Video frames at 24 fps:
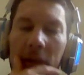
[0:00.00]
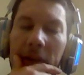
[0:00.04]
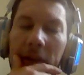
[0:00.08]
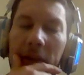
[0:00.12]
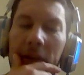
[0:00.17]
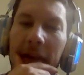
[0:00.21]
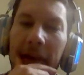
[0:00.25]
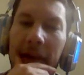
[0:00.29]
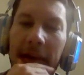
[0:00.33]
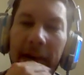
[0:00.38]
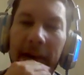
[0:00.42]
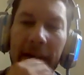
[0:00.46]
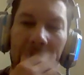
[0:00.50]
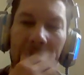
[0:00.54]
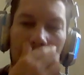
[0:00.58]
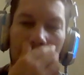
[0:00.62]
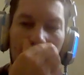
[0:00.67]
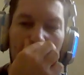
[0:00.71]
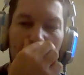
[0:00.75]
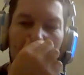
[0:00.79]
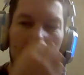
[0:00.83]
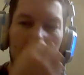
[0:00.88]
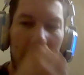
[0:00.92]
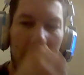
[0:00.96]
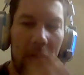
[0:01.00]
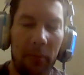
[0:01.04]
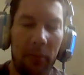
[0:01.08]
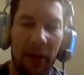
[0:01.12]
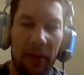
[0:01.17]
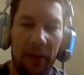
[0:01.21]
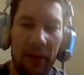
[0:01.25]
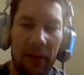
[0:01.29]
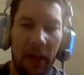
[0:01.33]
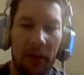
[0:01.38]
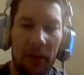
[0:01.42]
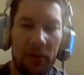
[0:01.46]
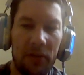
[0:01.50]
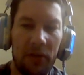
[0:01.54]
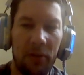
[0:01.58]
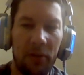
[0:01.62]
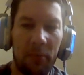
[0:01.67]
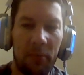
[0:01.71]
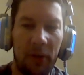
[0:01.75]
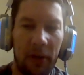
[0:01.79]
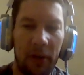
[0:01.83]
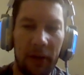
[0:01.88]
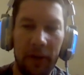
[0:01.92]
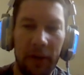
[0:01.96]
Yeah, I think about that too,
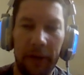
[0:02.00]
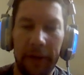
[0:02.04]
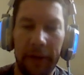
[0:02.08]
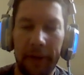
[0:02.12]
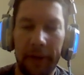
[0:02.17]
Mark.